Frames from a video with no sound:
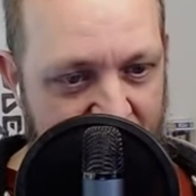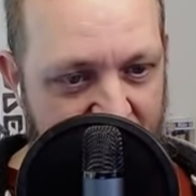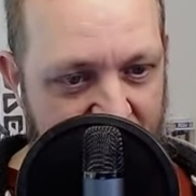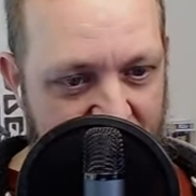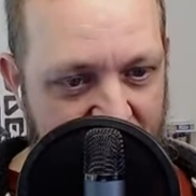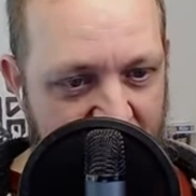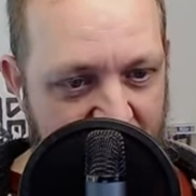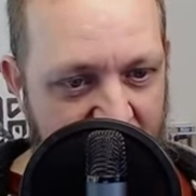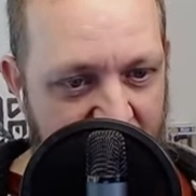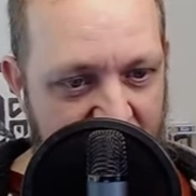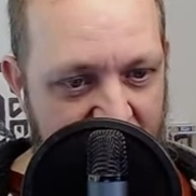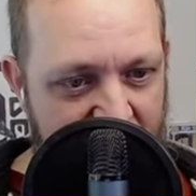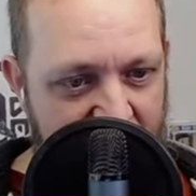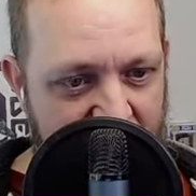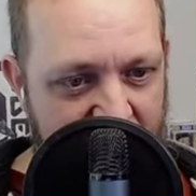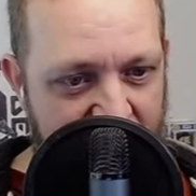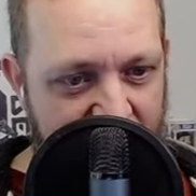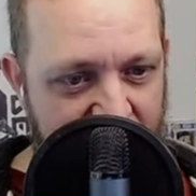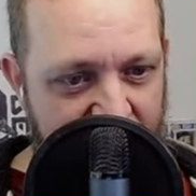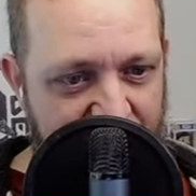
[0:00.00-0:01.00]
the uh,
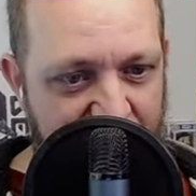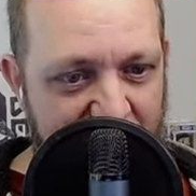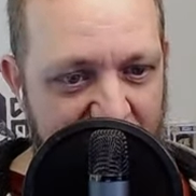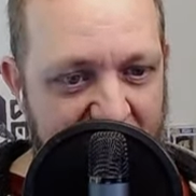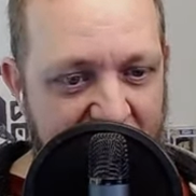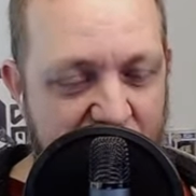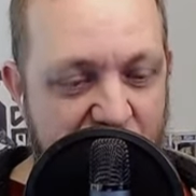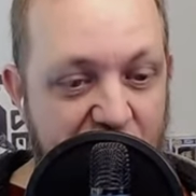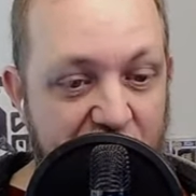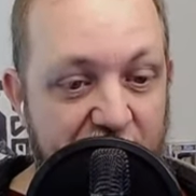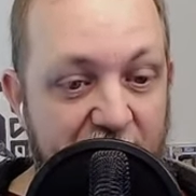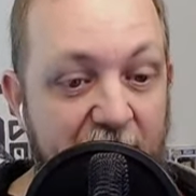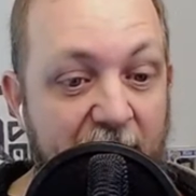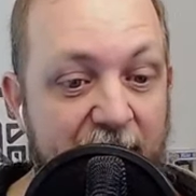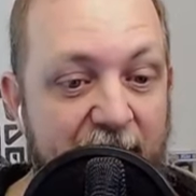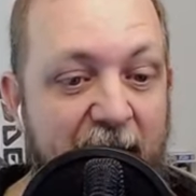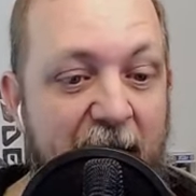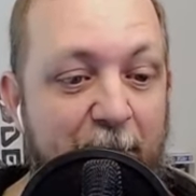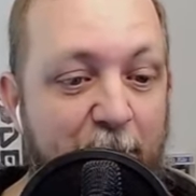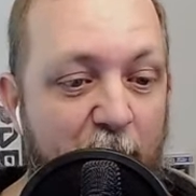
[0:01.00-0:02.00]
Funimation
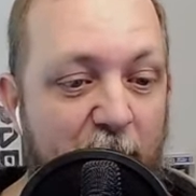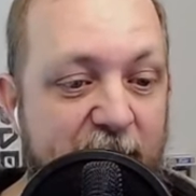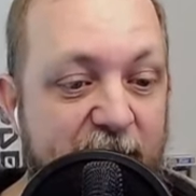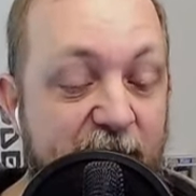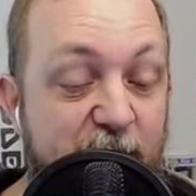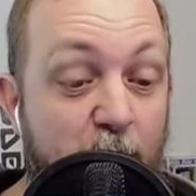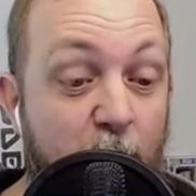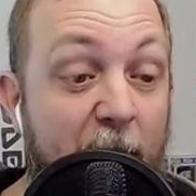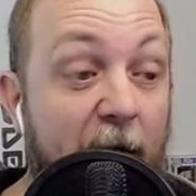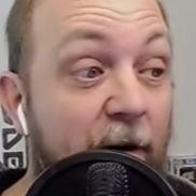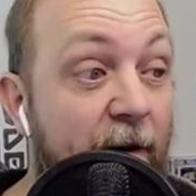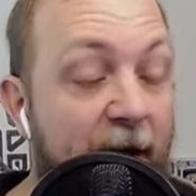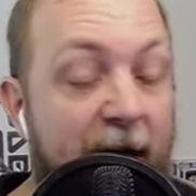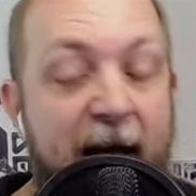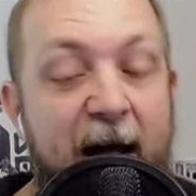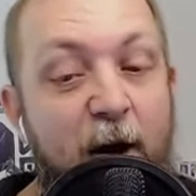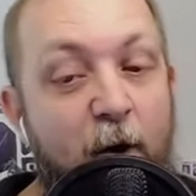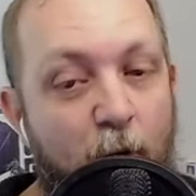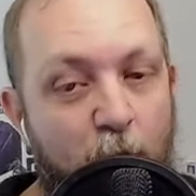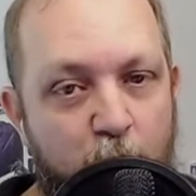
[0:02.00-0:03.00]
libraries as well.
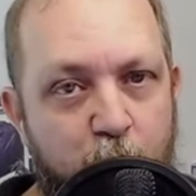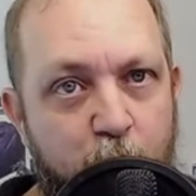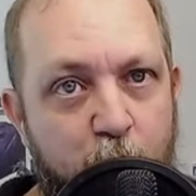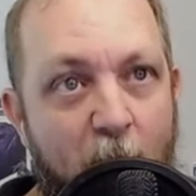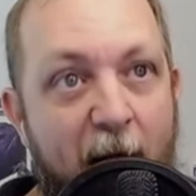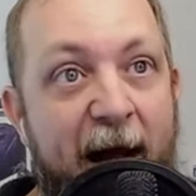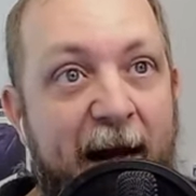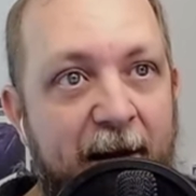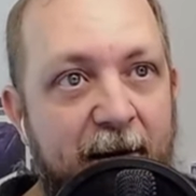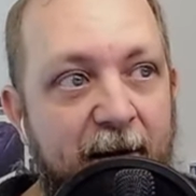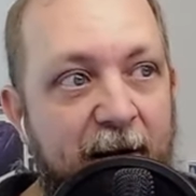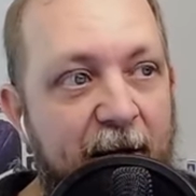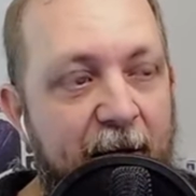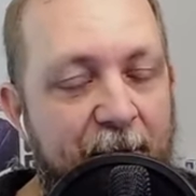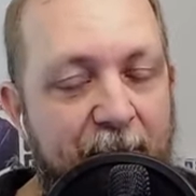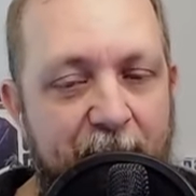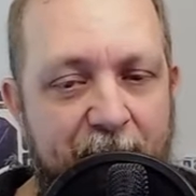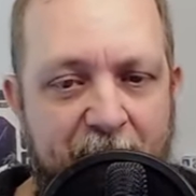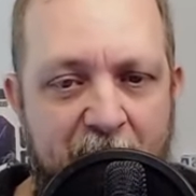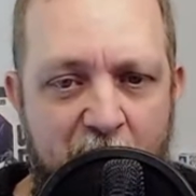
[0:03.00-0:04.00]
Right
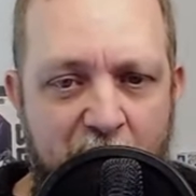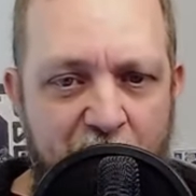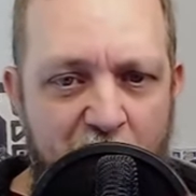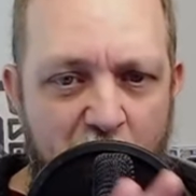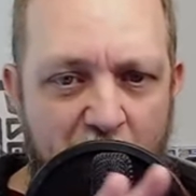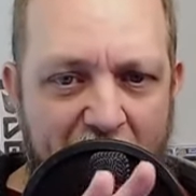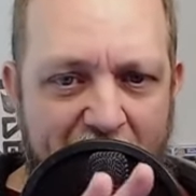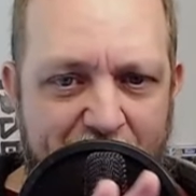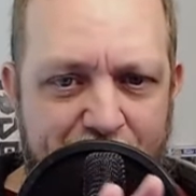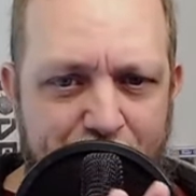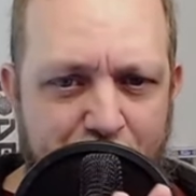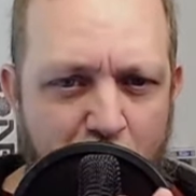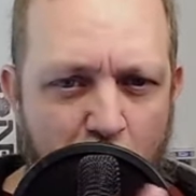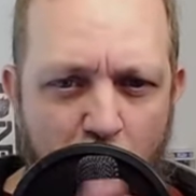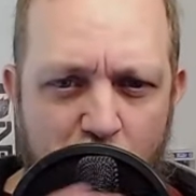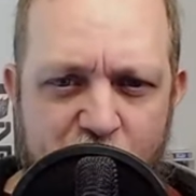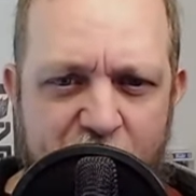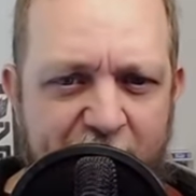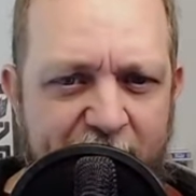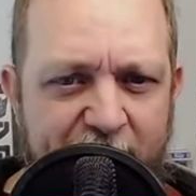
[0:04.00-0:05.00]
they're they're like
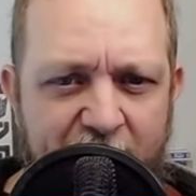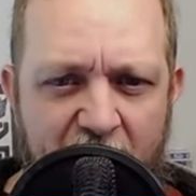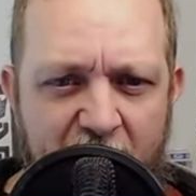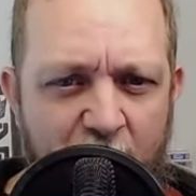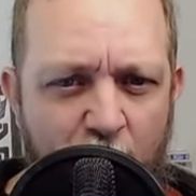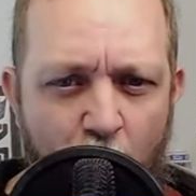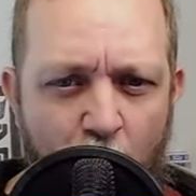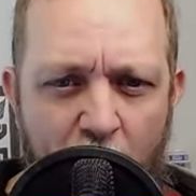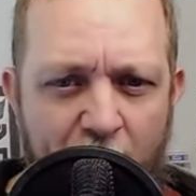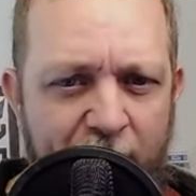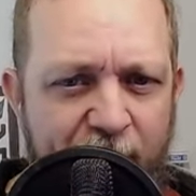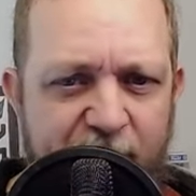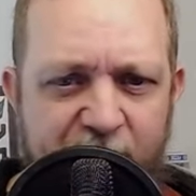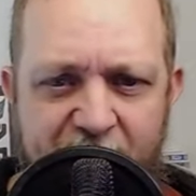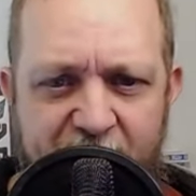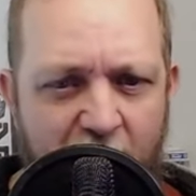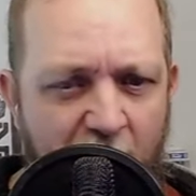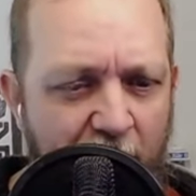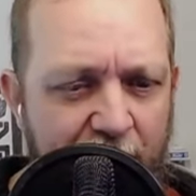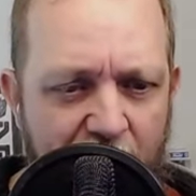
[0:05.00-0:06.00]
merging the one to
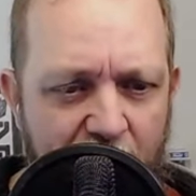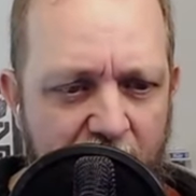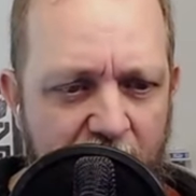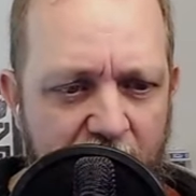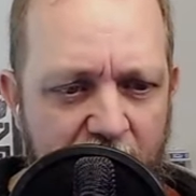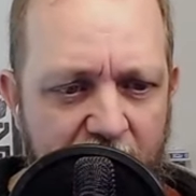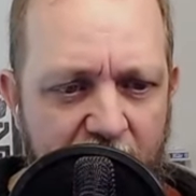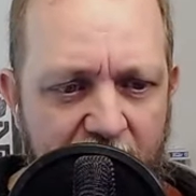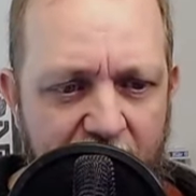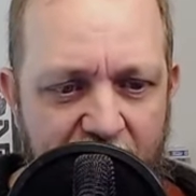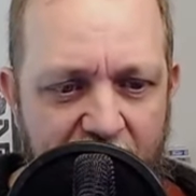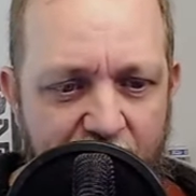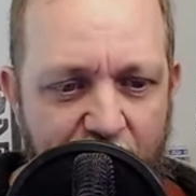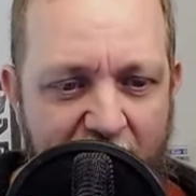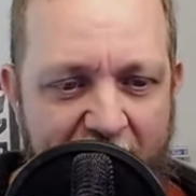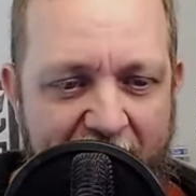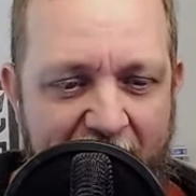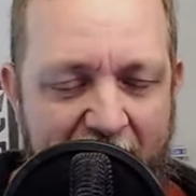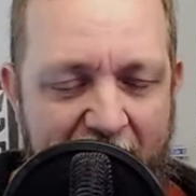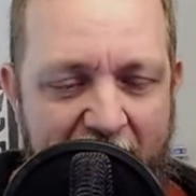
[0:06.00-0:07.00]
the other,
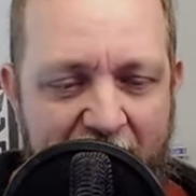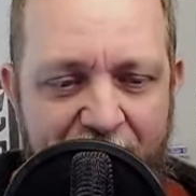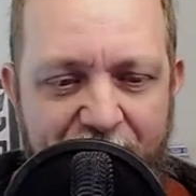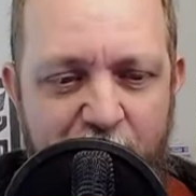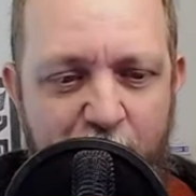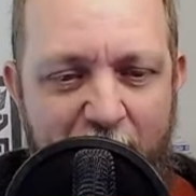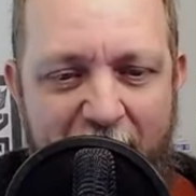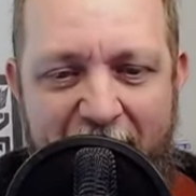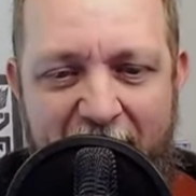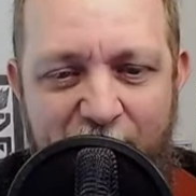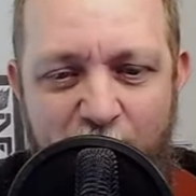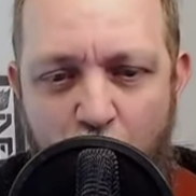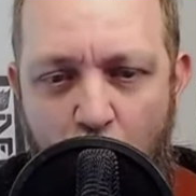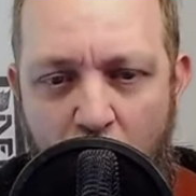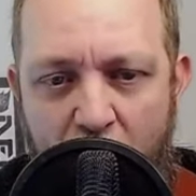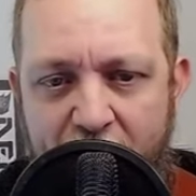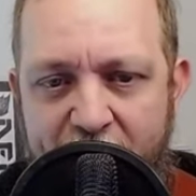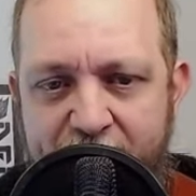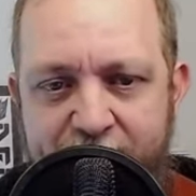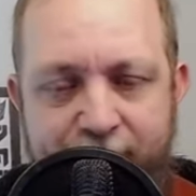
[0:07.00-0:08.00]
right? And if you had
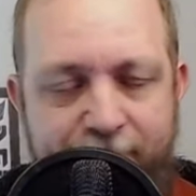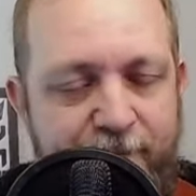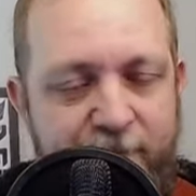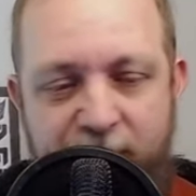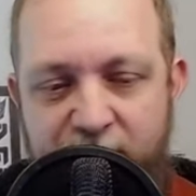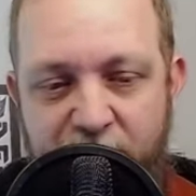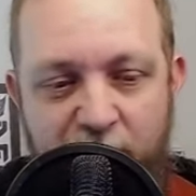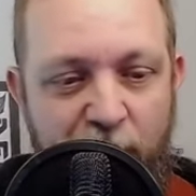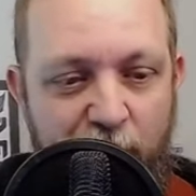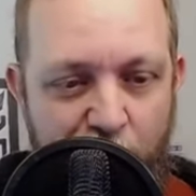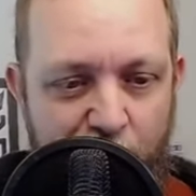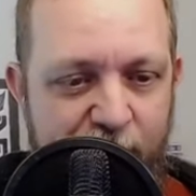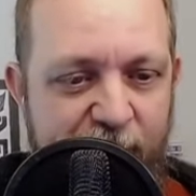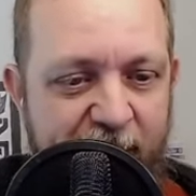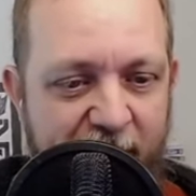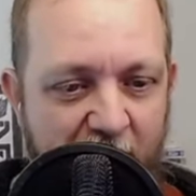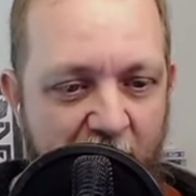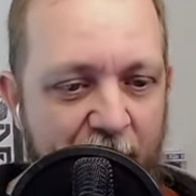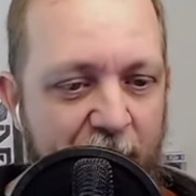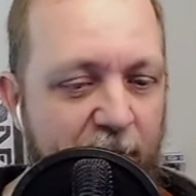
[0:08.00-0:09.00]
one, you lose
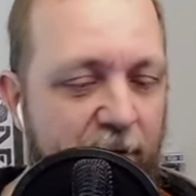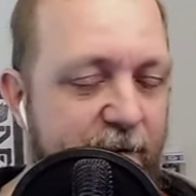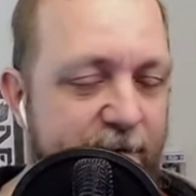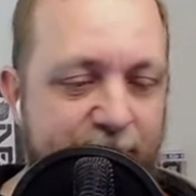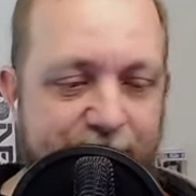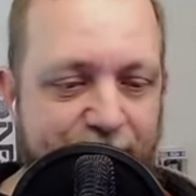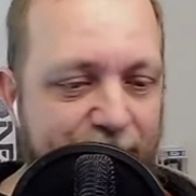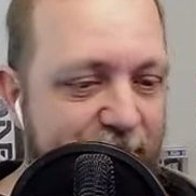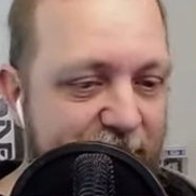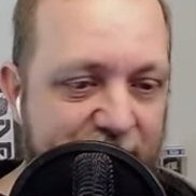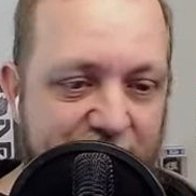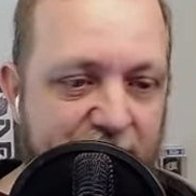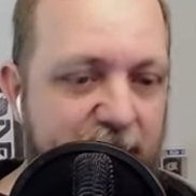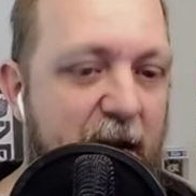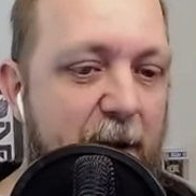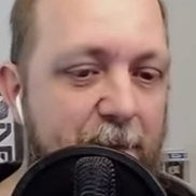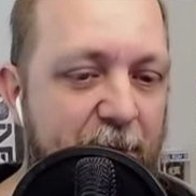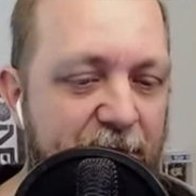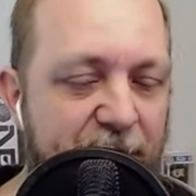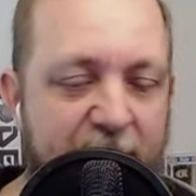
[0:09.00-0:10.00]
the other,
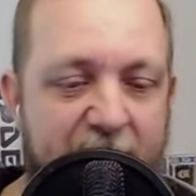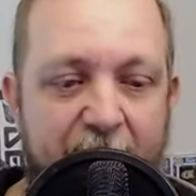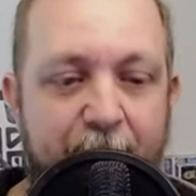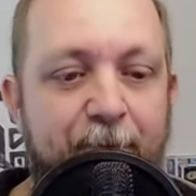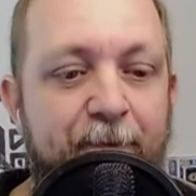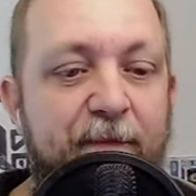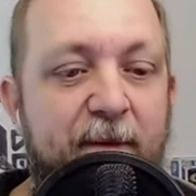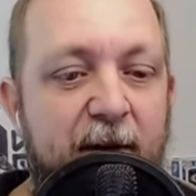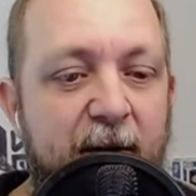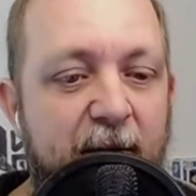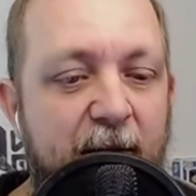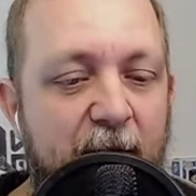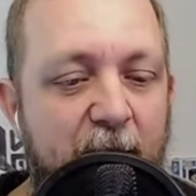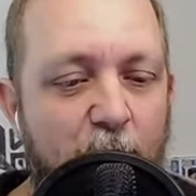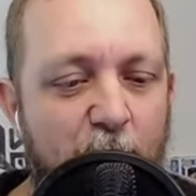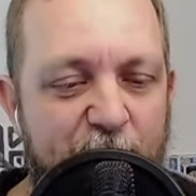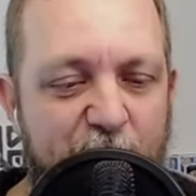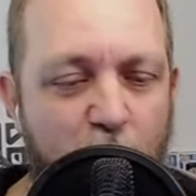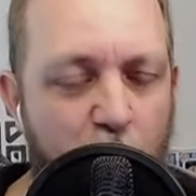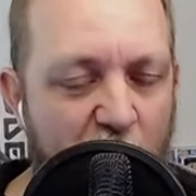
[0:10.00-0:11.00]
type of thing,
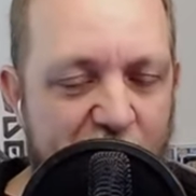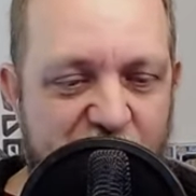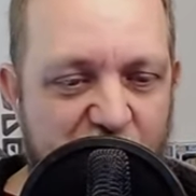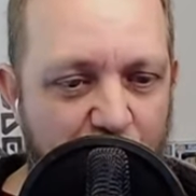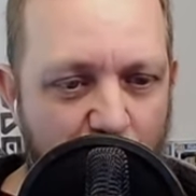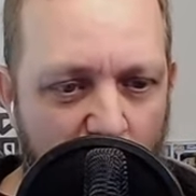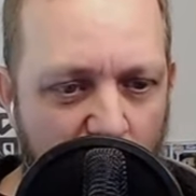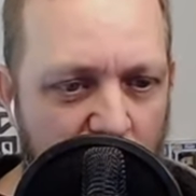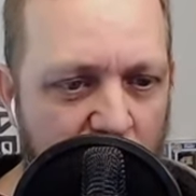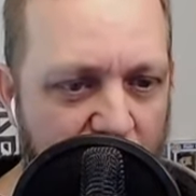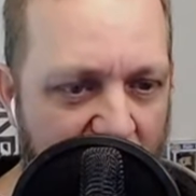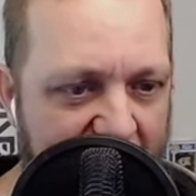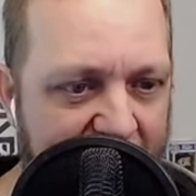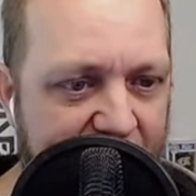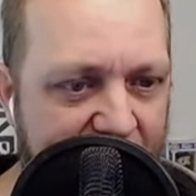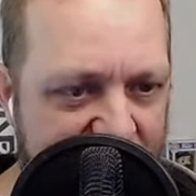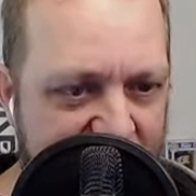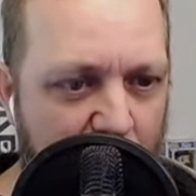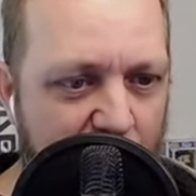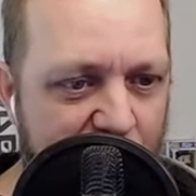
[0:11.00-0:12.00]
with Crunchyroll, right?
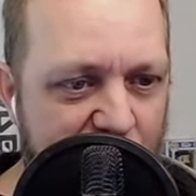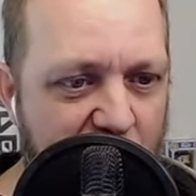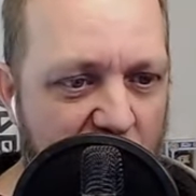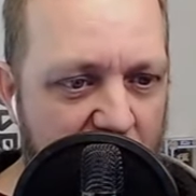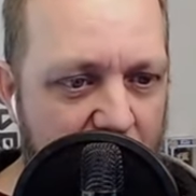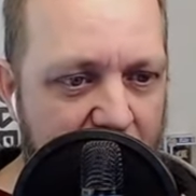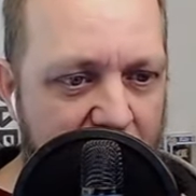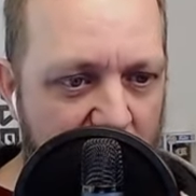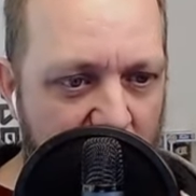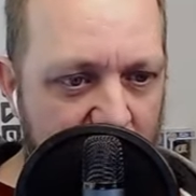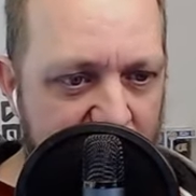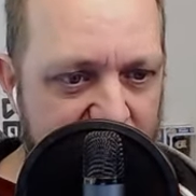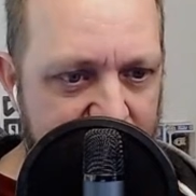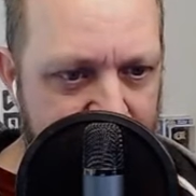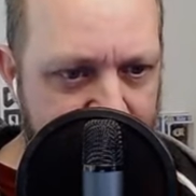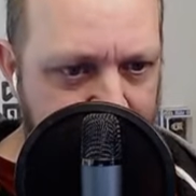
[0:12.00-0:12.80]
Is that what you're talking about, Artemis?